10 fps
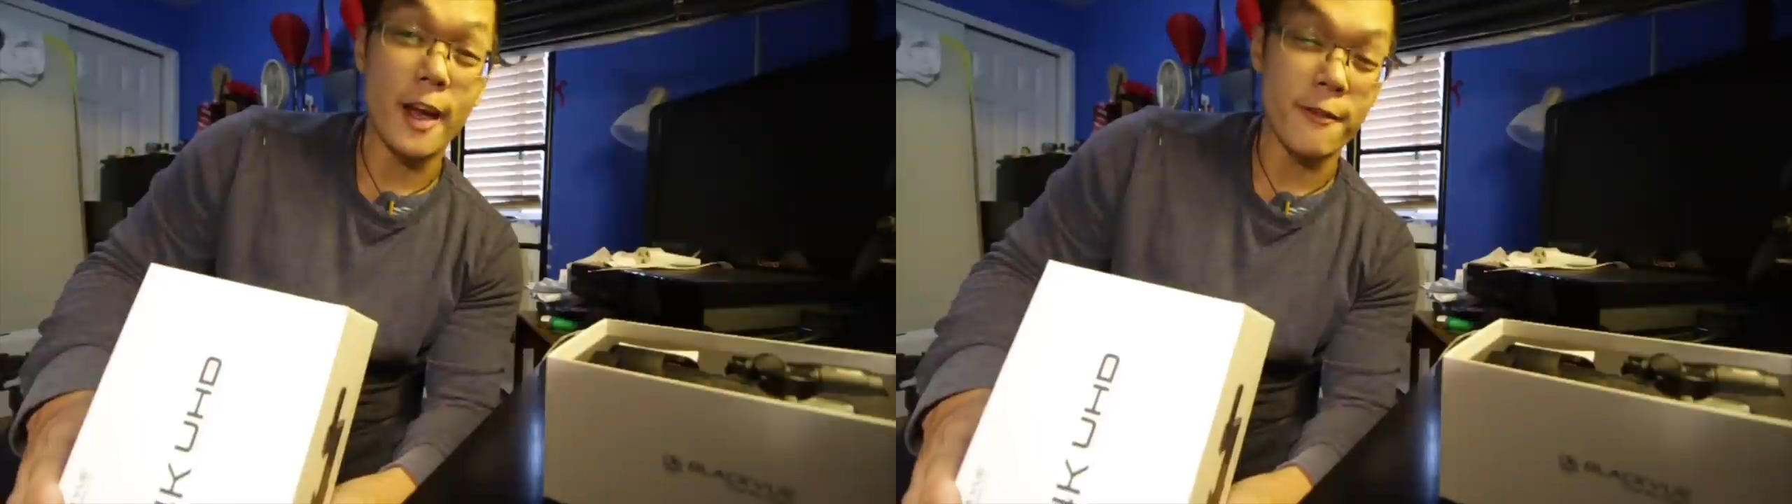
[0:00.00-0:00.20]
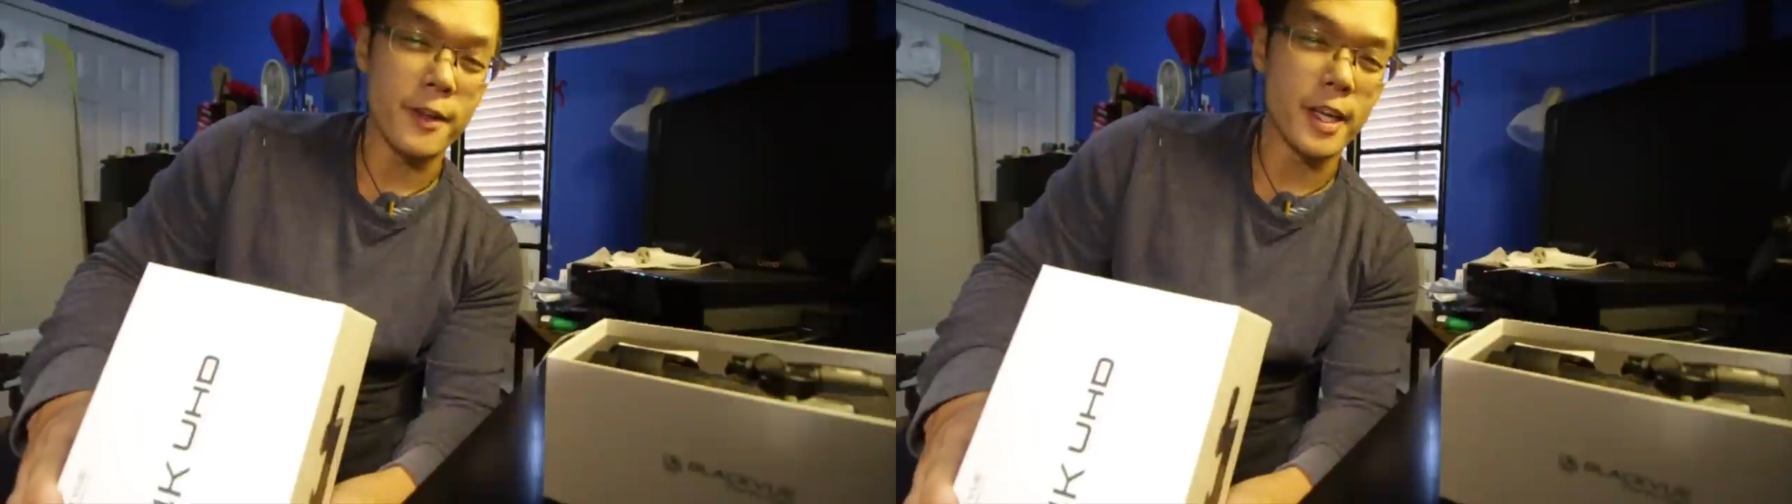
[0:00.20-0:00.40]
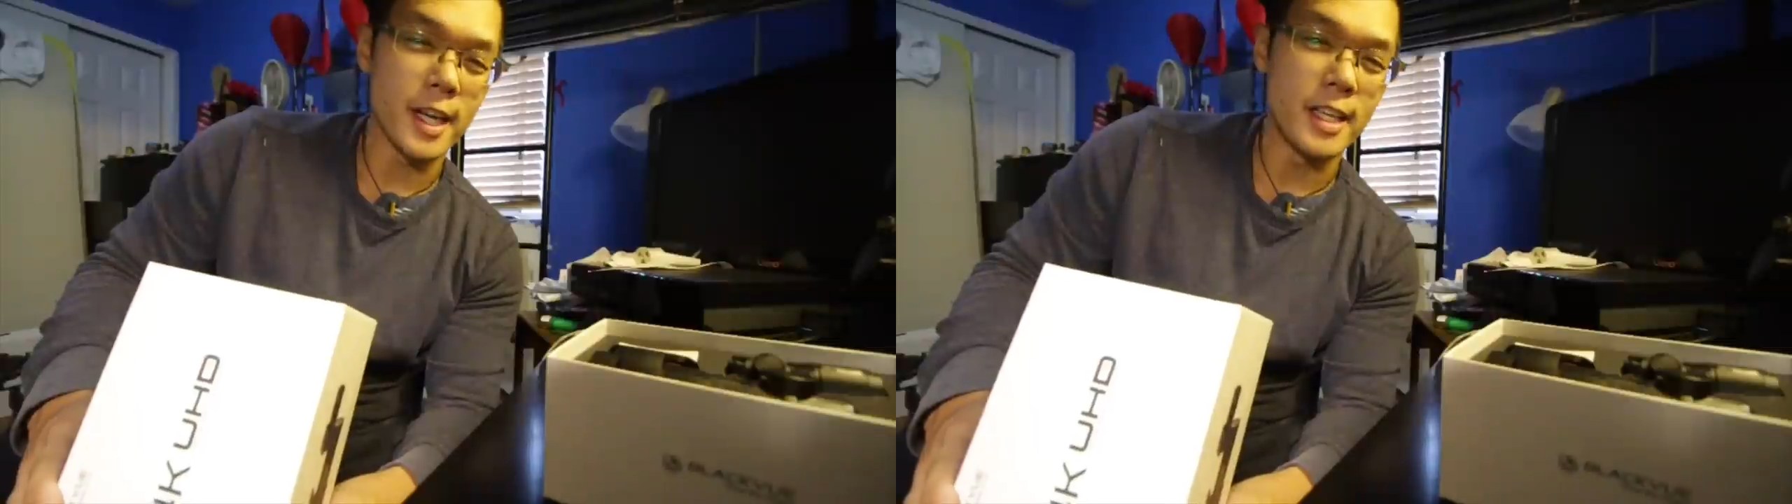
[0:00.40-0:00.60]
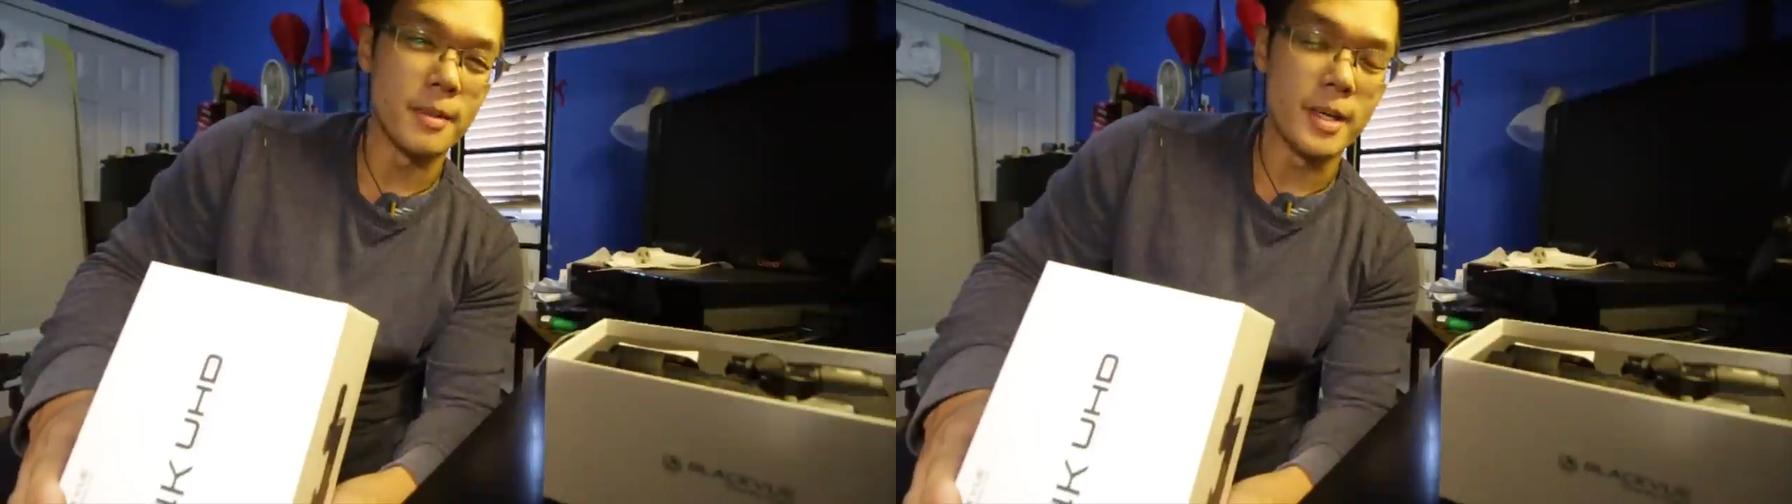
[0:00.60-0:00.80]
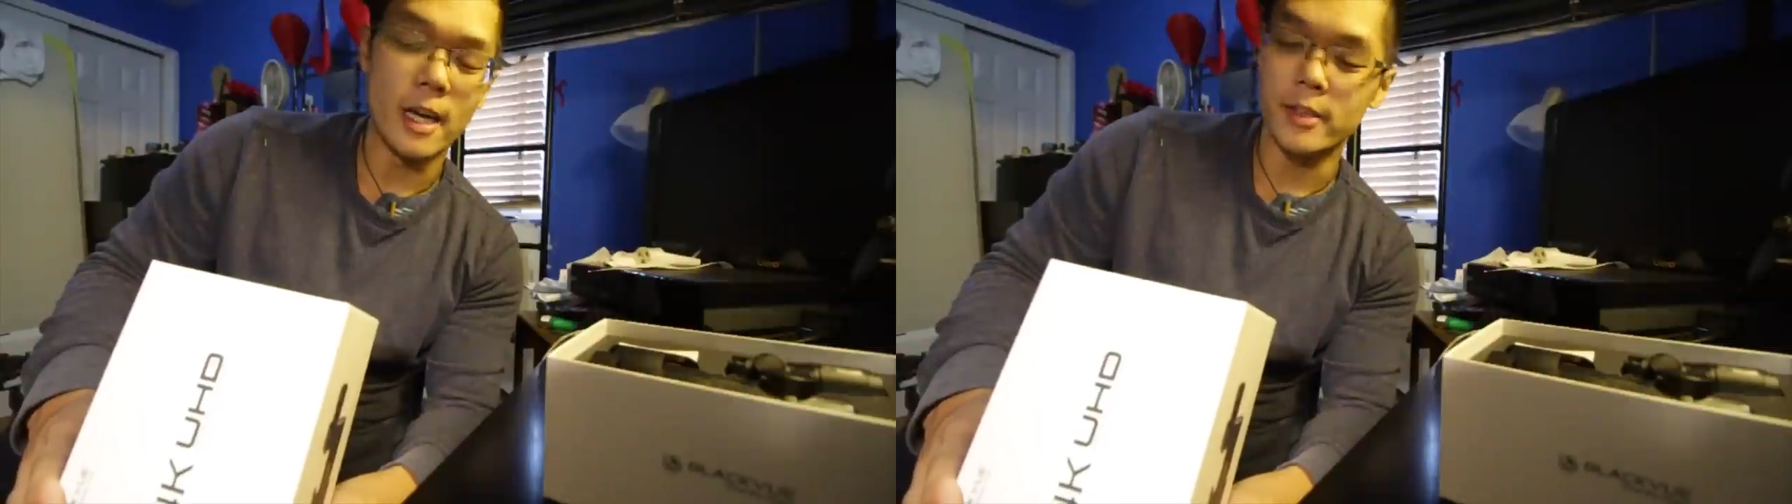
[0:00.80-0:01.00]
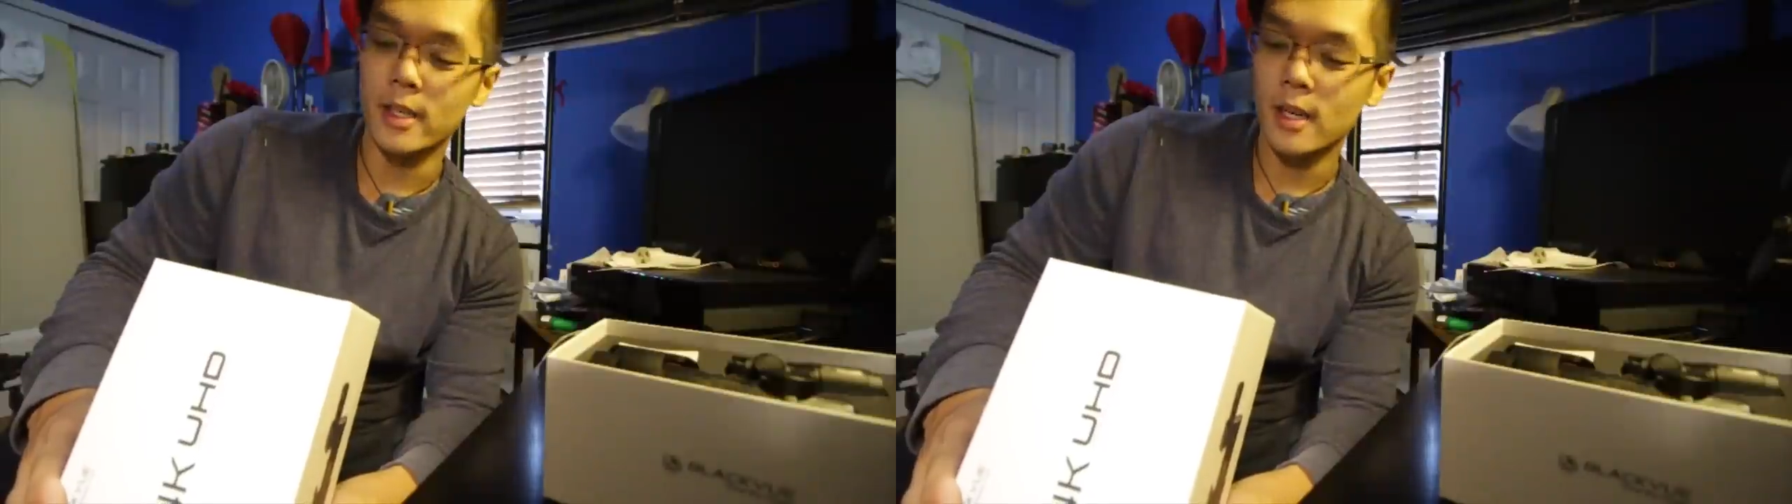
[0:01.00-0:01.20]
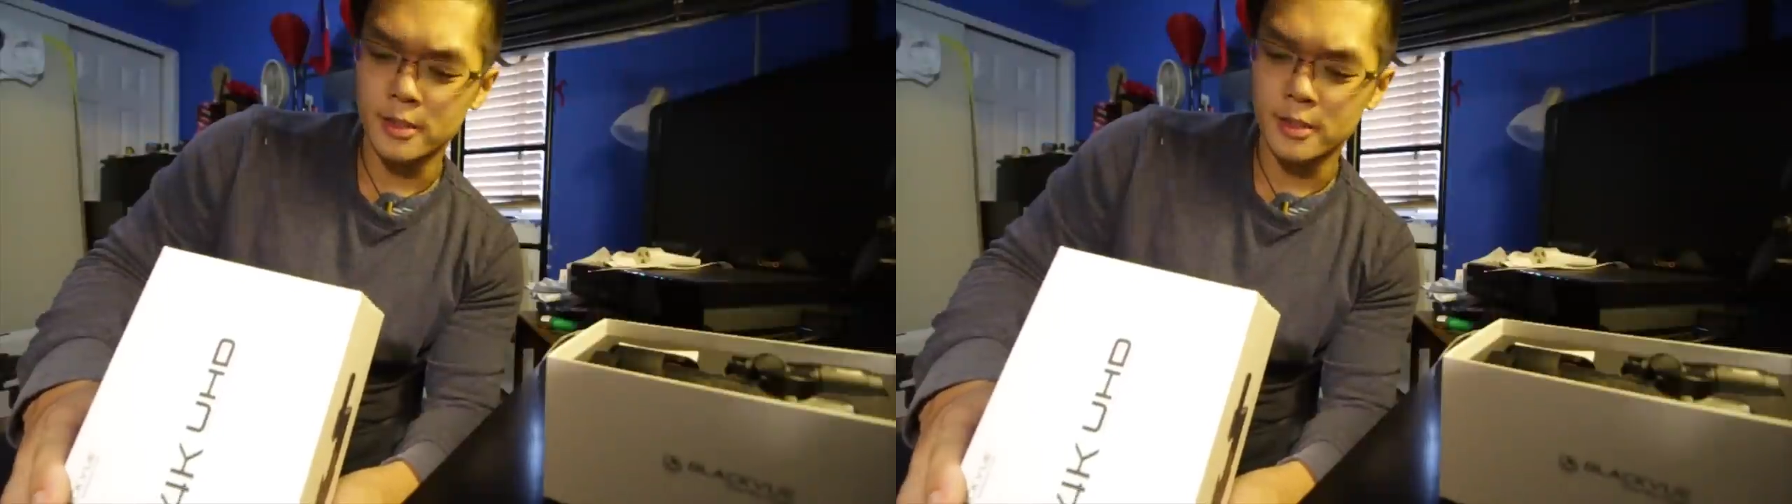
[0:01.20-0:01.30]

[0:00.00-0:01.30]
I feel like I need to be out there.